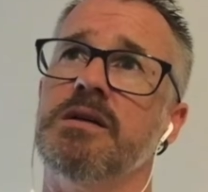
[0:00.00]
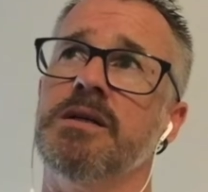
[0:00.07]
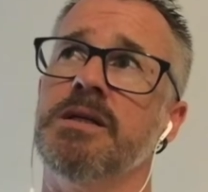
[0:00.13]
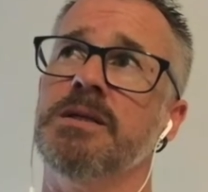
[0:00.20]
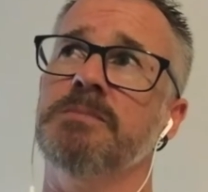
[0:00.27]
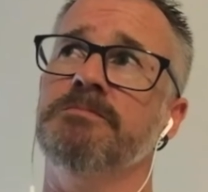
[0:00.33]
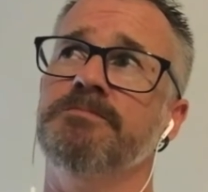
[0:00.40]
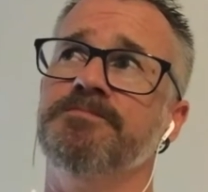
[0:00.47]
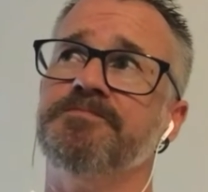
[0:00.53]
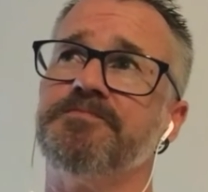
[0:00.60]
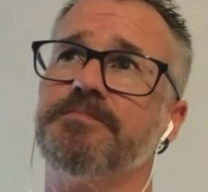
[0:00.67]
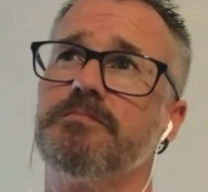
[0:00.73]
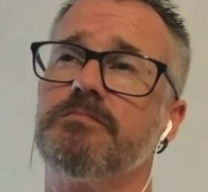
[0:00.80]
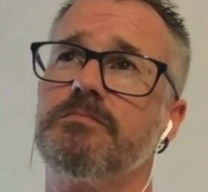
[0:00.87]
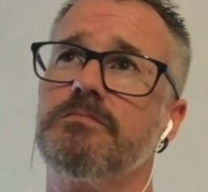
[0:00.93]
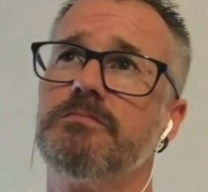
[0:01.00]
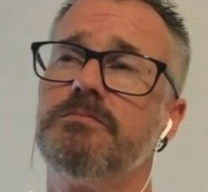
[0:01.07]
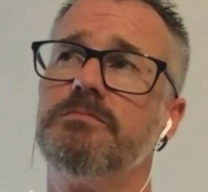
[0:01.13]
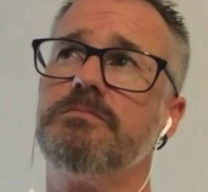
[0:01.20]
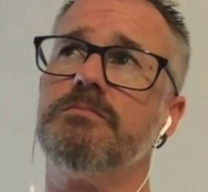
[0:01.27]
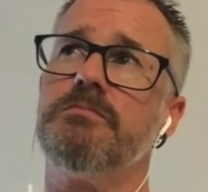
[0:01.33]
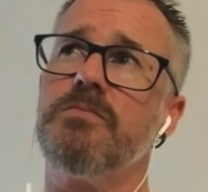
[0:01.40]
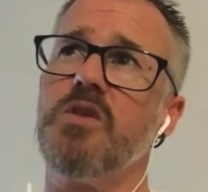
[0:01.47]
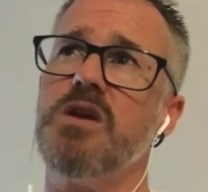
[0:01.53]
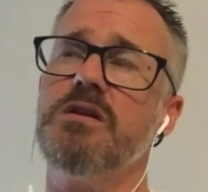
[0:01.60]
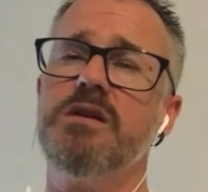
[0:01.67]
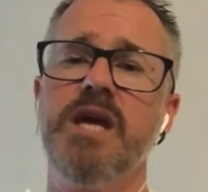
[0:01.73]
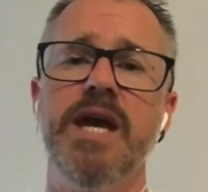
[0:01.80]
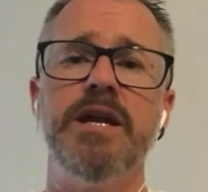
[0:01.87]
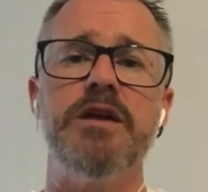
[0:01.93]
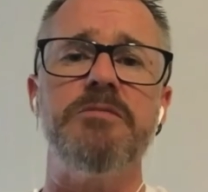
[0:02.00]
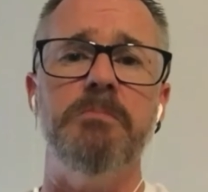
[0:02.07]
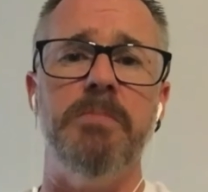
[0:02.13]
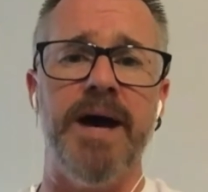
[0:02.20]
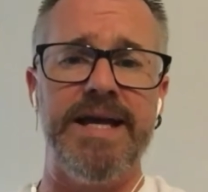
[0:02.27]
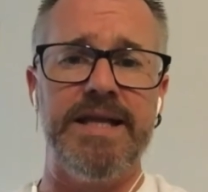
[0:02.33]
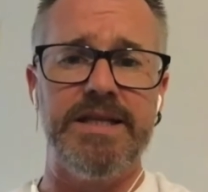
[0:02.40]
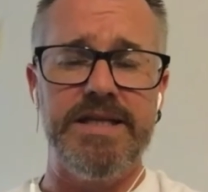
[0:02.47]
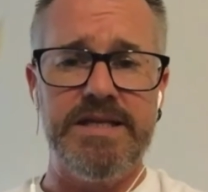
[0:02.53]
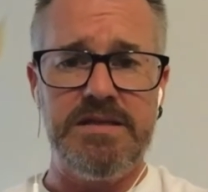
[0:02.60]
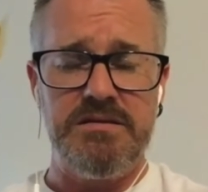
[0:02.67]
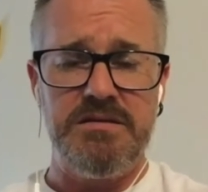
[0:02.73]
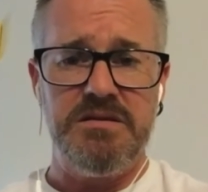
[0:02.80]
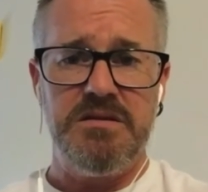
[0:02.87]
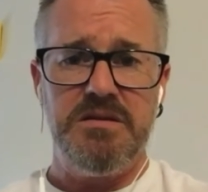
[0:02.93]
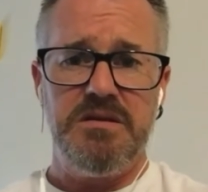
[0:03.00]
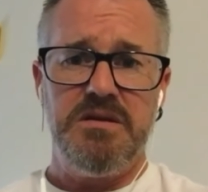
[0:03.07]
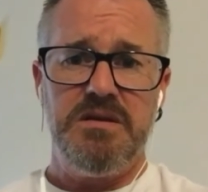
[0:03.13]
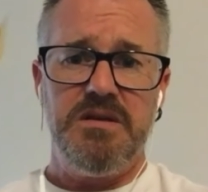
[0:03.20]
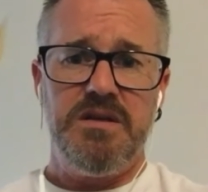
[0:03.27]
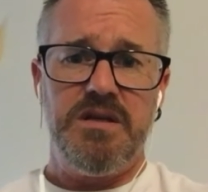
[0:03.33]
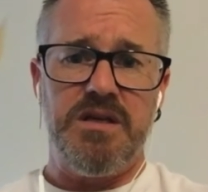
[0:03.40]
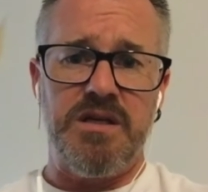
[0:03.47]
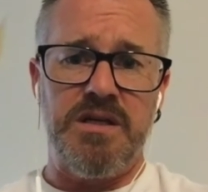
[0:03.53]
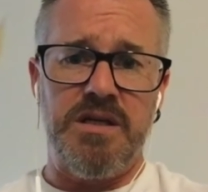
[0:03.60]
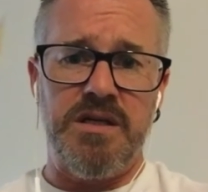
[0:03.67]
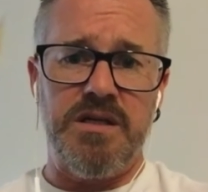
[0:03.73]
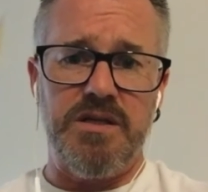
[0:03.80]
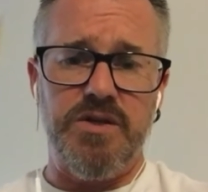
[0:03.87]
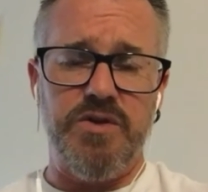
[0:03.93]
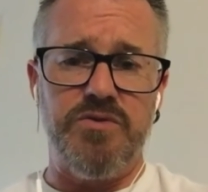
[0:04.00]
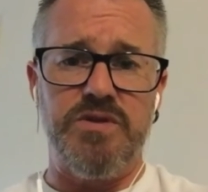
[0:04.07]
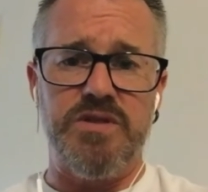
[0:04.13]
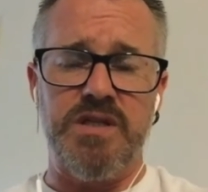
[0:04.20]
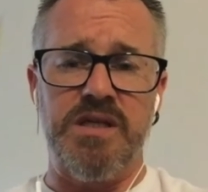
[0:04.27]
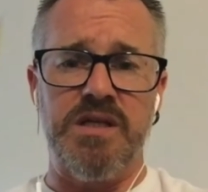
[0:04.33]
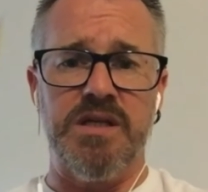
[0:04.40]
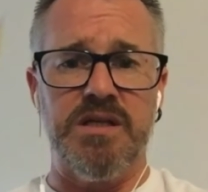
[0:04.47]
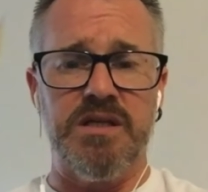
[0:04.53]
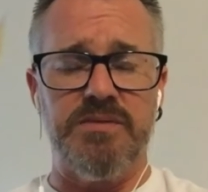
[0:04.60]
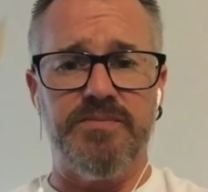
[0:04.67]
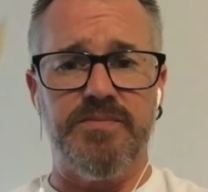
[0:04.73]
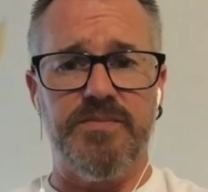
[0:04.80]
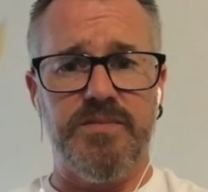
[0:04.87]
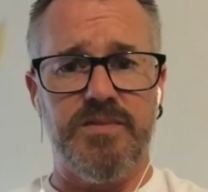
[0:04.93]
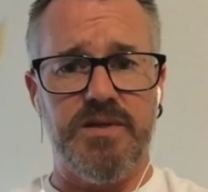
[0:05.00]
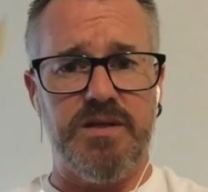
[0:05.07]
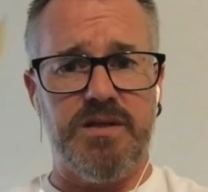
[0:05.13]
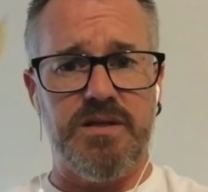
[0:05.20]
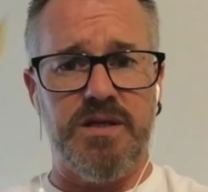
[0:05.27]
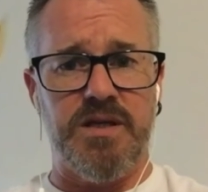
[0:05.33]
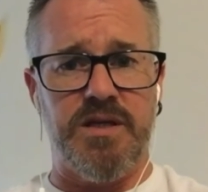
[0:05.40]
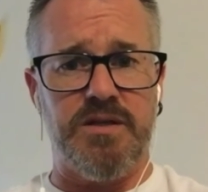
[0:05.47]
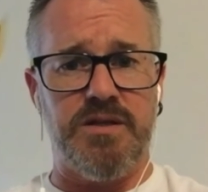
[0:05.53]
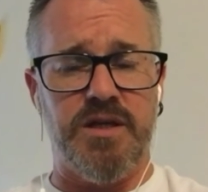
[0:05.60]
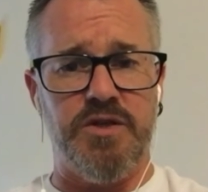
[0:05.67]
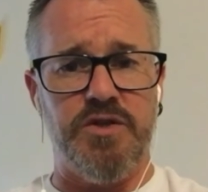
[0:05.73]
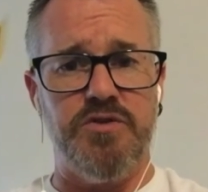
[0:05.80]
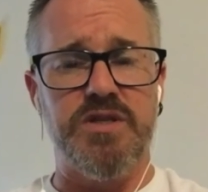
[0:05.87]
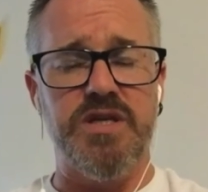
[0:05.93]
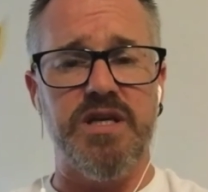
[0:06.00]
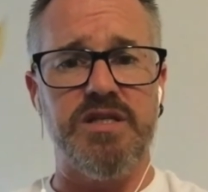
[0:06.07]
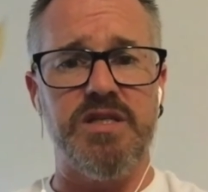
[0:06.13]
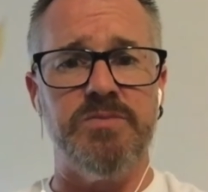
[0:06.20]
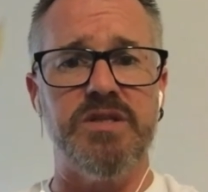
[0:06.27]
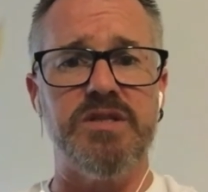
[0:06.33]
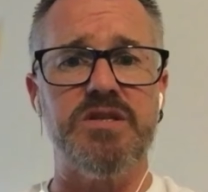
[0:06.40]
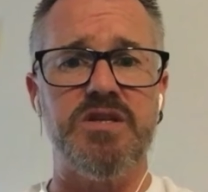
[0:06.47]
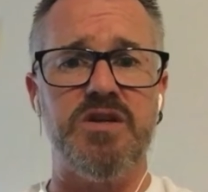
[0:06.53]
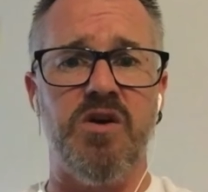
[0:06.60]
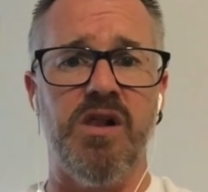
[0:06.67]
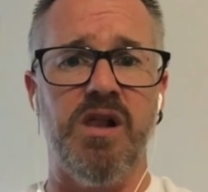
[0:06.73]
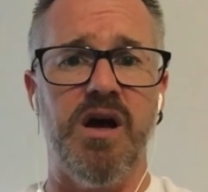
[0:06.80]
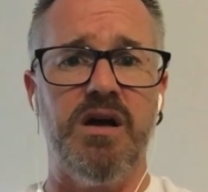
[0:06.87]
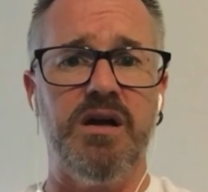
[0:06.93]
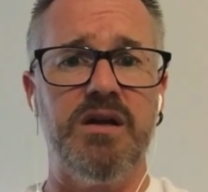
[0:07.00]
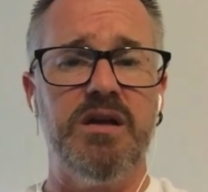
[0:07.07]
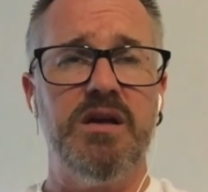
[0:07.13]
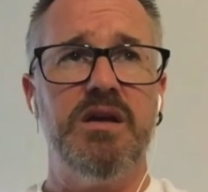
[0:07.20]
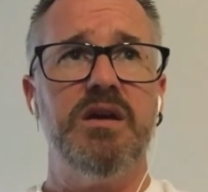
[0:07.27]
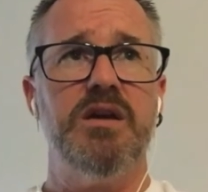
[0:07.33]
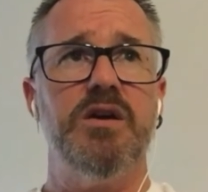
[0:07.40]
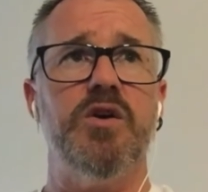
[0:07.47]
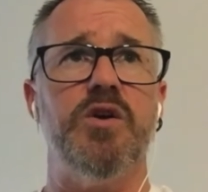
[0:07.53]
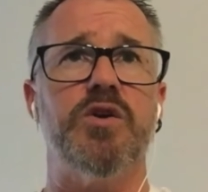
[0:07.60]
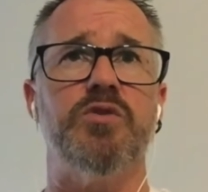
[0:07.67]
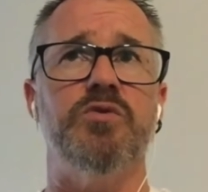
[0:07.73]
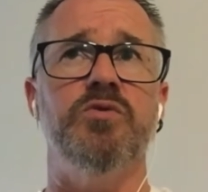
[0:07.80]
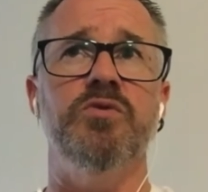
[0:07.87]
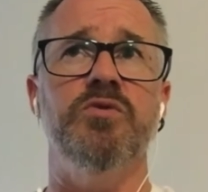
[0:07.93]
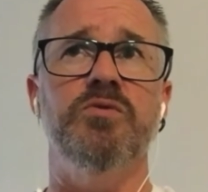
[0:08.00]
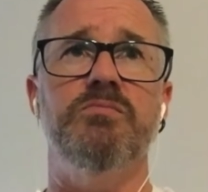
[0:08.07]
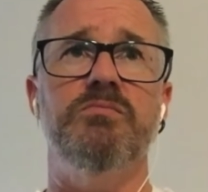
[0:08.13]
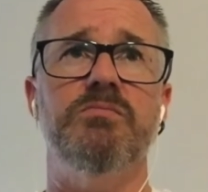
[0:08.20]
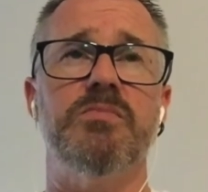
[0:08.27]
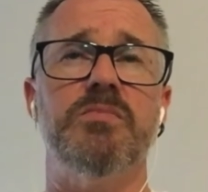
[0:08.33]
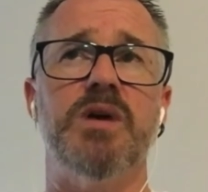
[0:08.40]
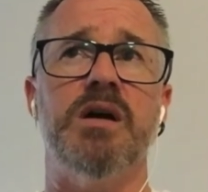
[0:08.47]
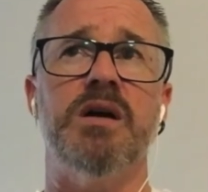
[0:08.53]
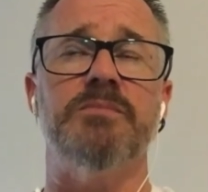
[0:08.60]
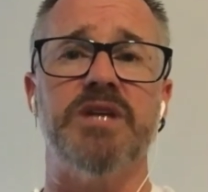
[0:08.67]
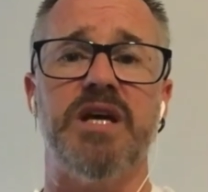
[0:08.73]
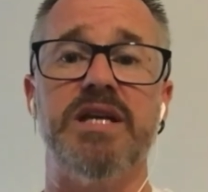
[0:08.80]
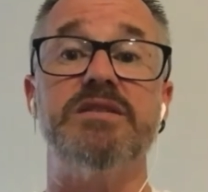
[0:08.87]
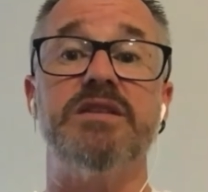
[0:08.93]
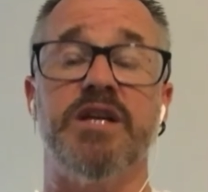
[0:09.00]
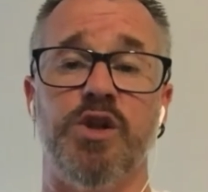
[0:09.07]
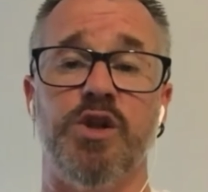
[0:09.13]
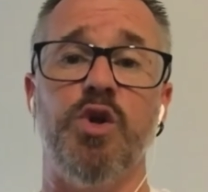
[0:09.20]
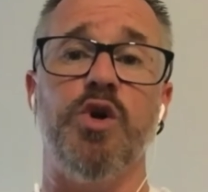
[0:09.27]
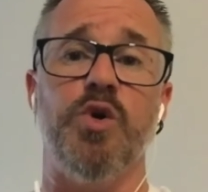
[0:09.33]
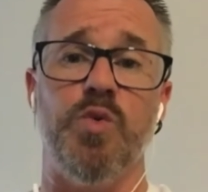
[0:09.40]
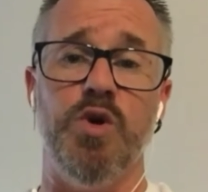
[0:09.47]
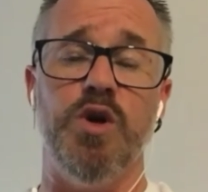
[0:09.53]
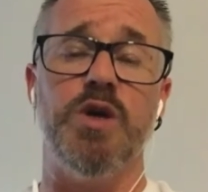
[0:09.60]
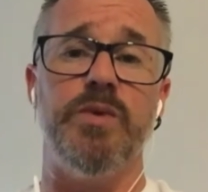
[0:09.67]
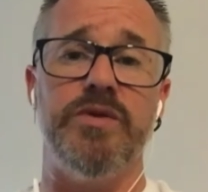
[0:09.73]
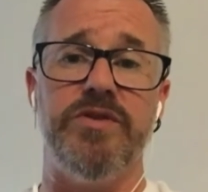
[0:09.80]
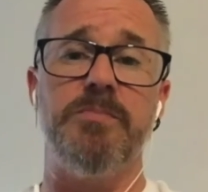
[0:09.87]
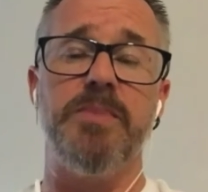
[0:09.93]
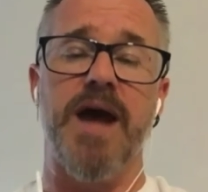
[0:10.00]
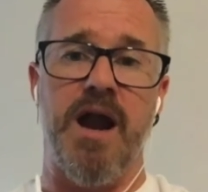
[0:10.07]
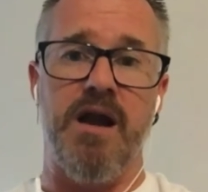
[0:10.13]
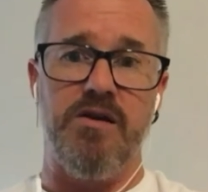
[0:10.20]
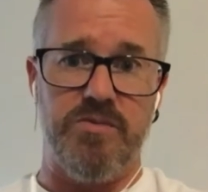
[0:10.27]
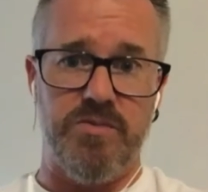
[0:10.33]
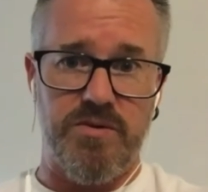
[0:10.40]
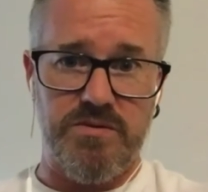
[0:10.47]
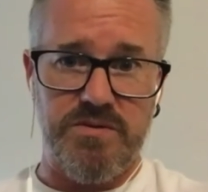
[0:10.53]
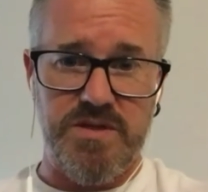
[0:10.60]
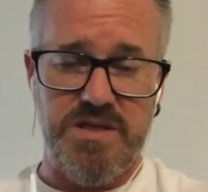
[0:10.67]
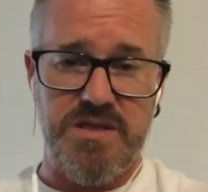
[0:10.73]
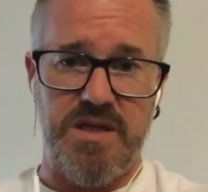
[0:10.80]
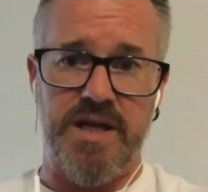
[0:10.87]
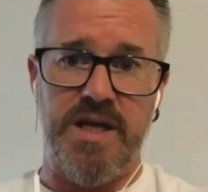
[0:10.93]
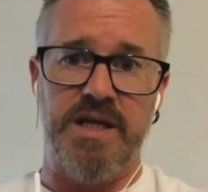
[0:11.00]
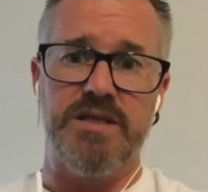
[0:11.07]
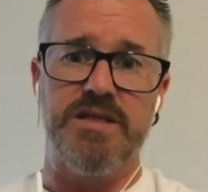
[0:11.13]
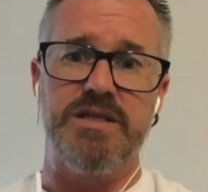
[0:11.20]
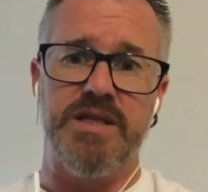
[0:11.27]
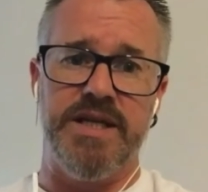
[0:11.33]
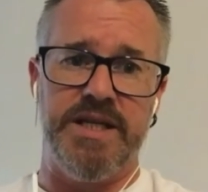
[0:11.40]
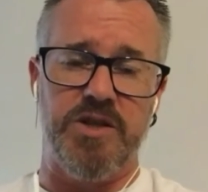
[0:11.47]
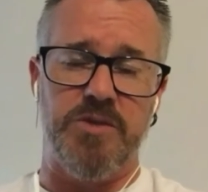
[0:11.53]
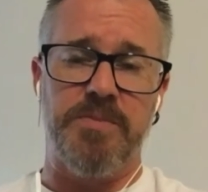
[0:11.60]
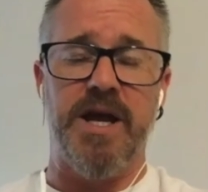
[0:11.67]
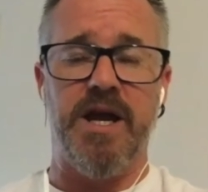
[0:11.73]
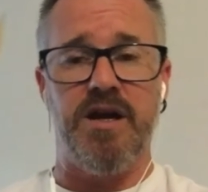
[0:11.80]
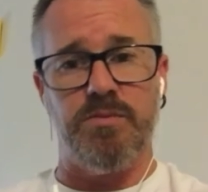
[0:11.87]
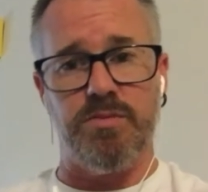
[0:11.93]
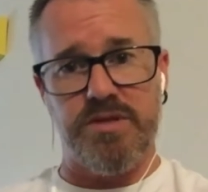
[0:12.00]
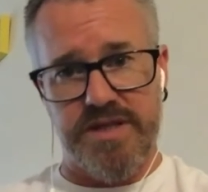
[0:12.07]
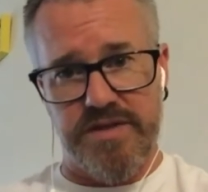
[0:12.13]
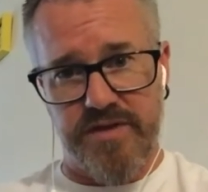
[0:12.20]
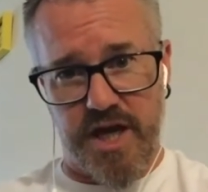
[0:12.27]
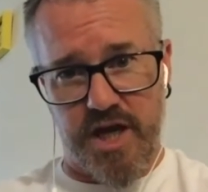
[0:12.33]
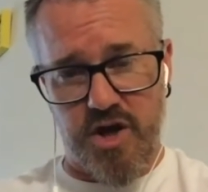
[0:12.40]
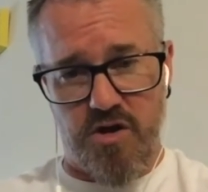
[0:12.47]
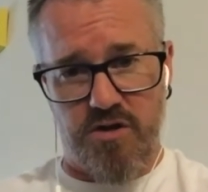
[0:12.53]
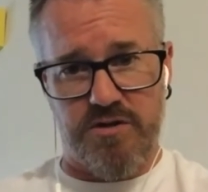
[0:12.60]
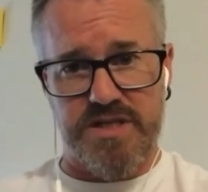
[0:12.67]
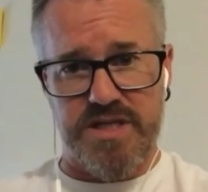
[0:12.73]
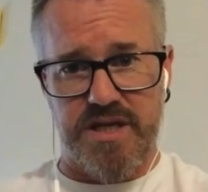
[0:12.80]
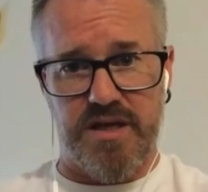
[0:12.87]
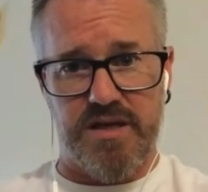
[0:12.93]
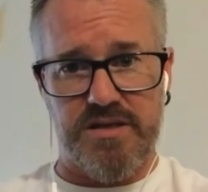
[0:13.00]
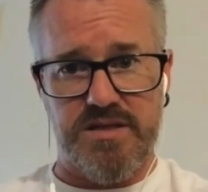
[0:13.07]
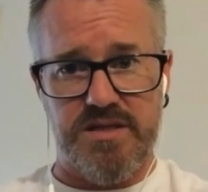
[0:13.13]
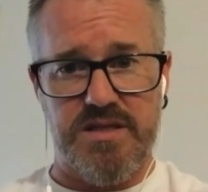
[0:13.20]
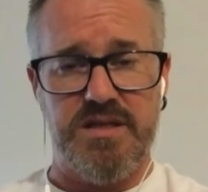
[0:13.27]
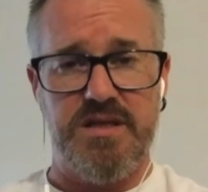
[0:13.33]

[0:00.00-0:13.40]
um, Kenneth Bailey, uh, who's a, a, a New Testament scholar who um, has done a lot of work with the parables and understanding the parables in their context,